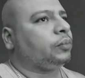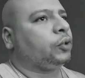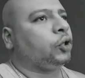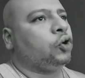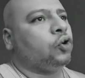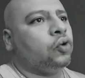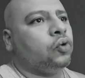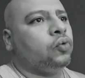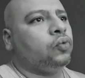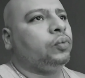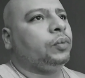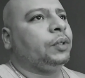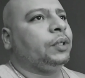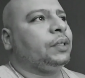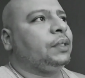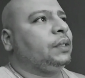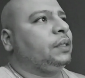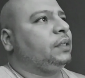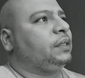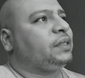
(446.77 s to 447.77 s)
cool,
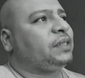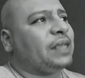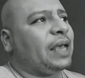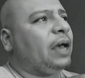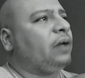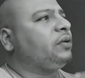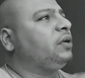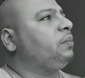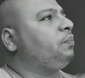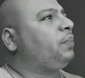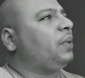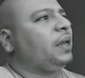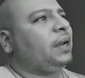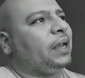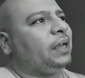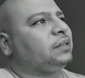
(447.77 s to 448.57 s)
sounding better